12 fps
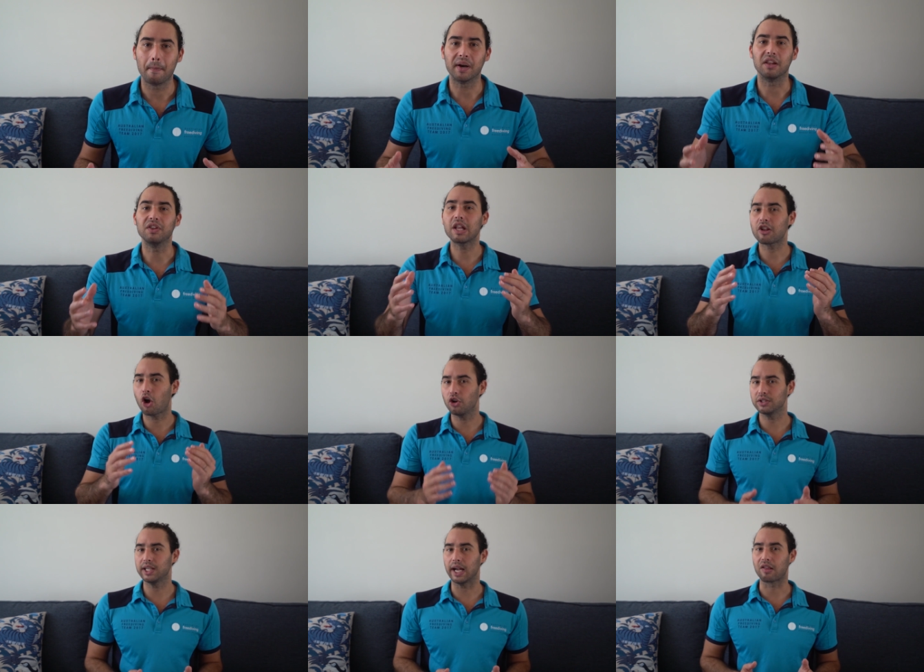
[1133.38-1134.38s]
But in this
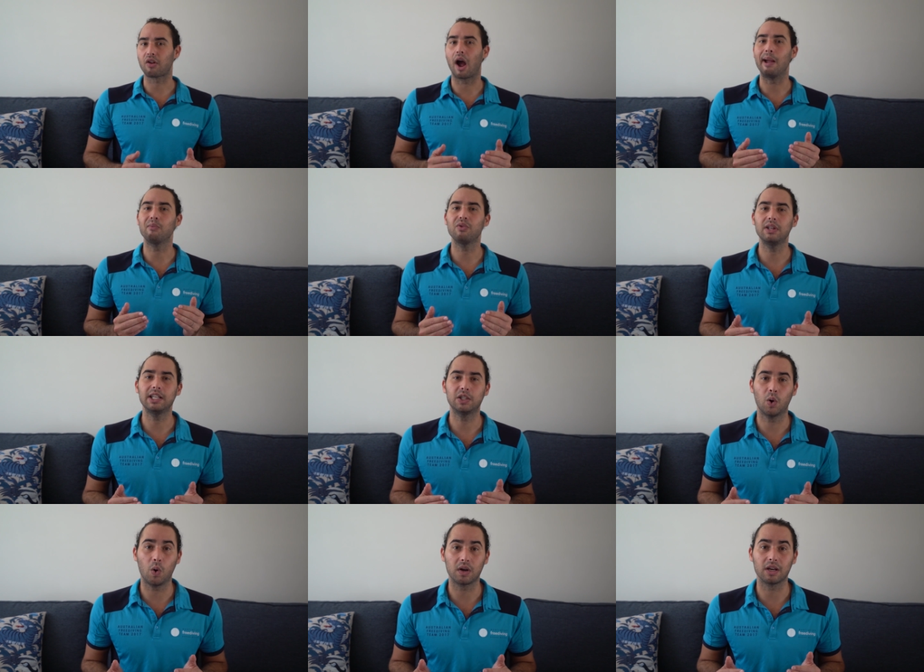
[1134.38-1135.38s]
context, I'm really
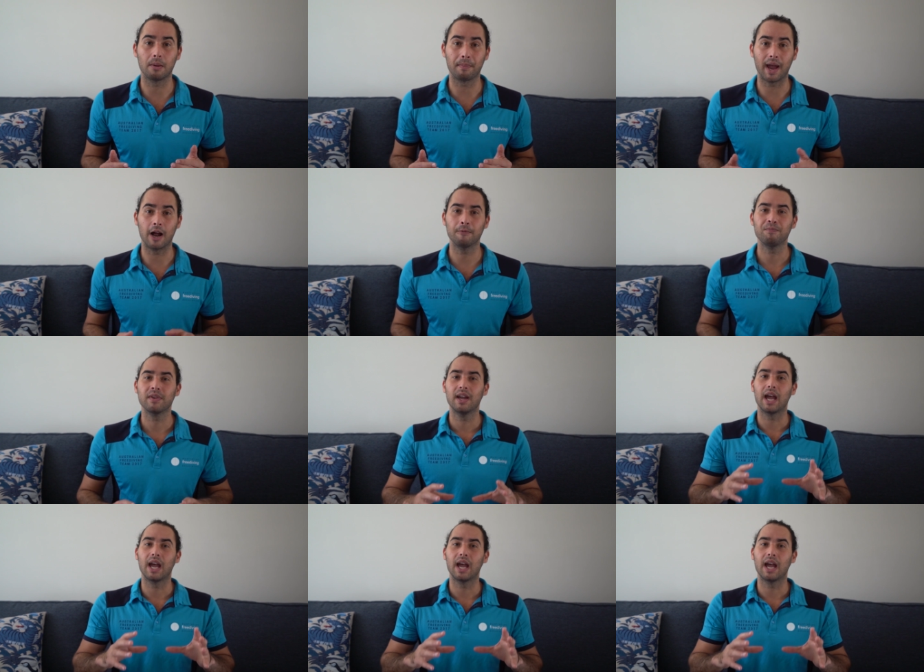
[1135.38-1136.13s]
talking about